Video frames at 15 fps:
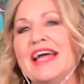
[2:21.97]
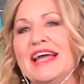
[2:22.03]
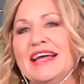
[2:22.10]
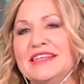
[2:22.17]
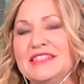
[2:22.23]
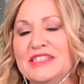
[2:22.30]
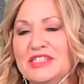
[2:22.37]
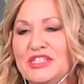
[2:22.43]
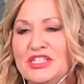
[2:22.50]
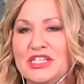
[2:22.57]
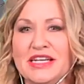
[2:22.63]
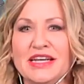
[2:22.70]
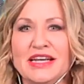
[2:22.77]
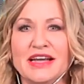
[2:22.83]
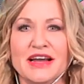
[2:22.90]
And
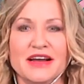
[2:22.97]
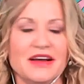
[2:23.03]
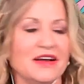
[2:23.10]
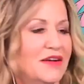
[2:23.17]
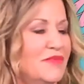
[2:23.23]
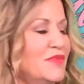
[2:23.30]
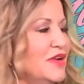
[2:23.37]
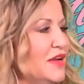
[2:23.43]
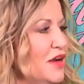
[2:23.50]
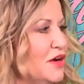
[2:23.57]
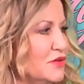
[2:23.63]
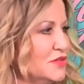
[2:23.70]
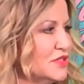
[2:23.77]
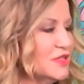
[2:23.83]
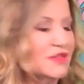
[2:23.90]
she
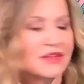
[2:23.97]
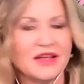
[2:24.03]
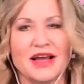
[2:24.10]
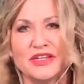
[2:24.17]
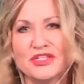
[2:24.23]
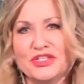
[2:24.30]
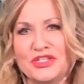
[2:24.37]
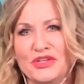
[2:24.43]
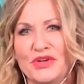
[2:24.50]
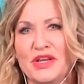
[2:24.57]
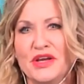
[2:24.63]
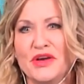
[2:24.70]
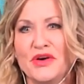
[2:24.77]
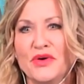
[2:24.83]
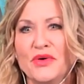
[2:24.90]
owns a lash
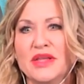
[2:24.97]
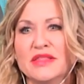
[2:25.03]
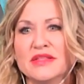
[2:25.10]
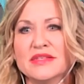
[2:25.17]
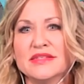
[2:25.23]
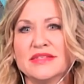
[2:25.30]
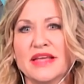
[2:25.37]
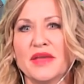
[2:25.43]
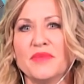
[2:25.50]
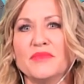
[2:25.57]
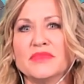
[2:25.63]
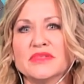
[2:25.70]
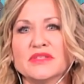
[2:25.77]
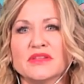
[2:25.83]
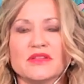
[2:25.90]
studio in the
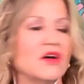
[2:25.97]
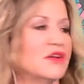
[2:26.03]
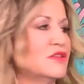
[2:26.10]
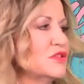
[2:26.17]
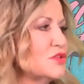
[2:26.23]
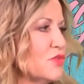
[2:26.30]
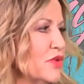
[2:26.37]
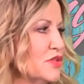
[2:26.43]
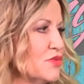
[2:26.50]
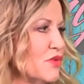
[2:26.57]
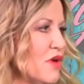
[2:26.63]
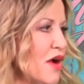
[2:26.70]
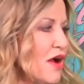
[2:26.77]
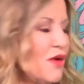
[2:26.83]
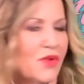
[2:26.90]
same salon suites
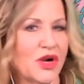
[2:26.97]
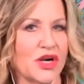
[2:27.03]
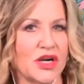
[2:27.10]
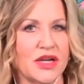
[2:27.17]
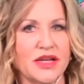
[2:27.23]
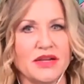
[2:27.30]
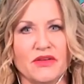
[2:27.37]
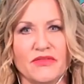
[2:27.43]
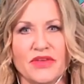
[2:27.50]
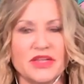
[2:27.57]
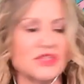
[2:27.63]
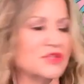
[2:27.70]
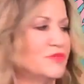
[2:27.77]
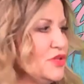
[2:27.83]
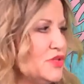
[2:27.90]
where I work at
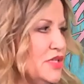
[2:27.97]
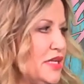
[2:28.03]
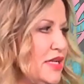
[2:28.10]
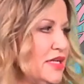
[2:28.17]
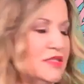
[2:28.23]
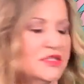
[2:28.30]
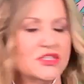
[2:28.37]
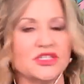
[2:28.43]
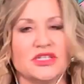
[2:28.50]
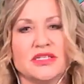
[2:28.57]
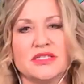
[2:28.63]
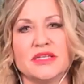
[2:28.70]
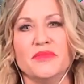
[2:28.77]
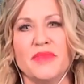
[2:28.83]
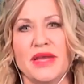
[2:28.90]
Ovation Boutiques, and
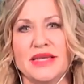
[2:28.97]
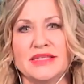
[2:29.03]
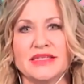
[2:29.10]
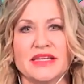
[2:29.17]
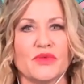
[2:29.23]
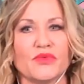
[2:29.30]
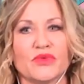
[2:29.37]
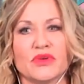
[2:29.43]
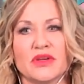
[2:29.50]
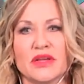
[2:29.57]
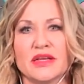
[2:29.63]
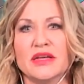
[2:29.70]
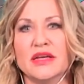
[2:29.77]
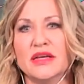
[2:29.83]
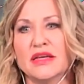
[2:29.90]
she's amazing, and we're going
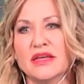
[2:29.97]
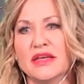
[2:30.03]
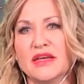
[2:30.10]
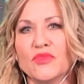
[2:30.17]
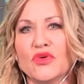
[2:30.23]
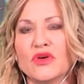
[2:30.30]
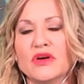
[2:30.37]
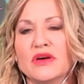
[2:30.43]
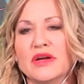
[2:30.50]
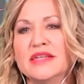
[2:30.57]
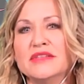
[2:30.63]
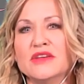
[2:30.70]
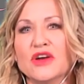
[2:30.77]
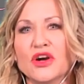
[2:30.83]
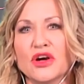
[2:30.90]
to get more
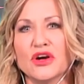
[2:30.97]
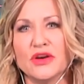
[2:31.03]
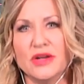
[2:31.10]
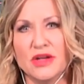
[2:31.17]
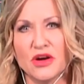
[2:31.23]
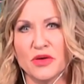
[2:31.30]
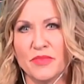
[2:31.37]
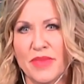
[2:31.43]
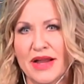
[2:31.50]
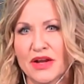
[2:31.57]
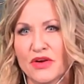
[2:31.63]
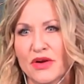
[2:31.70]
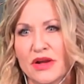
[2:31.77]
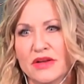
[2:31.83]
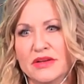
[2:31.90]
into her and her
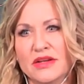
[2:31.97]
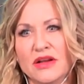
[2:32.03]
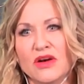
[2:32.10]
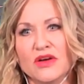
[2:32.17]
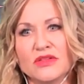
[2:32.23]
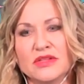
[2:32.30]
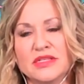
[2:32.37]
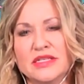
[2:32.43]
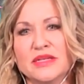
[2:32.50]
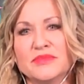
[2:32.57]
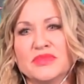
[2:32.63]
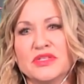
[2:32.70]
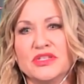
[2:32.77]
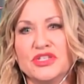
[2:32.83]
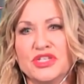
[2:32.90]
background and all the
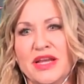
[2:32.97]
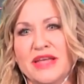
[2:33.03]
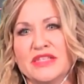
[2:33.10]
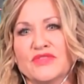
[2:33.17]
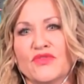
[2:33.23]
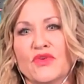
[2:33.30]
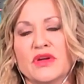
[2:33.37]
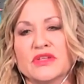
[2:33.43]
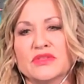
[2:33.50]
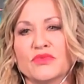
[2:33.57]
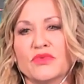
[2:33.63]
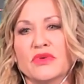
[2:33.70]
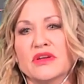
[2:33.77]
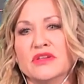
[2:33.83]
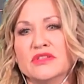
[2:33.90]
tips that she has for us
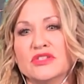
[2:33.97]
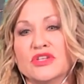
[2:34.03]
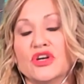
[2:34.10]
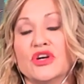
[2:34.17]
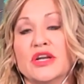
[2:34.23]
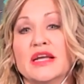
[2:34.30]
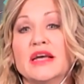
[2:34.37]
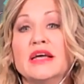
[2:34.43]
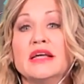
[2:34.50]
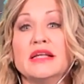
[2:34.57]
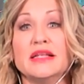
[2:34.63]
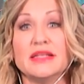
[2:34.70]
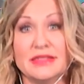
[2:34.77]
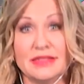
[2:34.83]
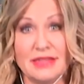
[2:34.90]
concerning
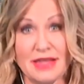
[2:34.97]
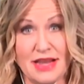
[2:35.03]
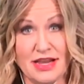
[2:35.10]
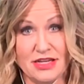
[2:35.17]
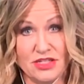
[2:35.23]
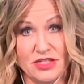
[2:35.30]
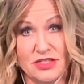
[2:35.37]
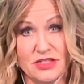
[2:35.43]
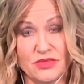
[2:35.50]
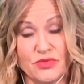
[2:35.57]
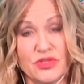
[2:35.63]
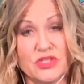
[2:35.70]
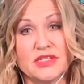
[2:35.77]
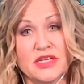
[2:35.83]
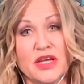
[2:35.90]
lashes,
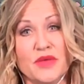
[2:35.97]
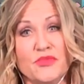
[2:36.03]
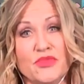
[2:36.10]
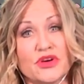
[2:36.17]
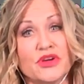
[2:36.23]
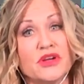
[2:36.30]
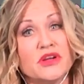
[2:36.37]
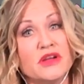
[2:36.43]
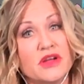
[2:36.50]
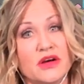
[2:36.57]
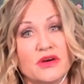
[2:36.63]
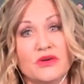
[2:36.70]
which some you're going to know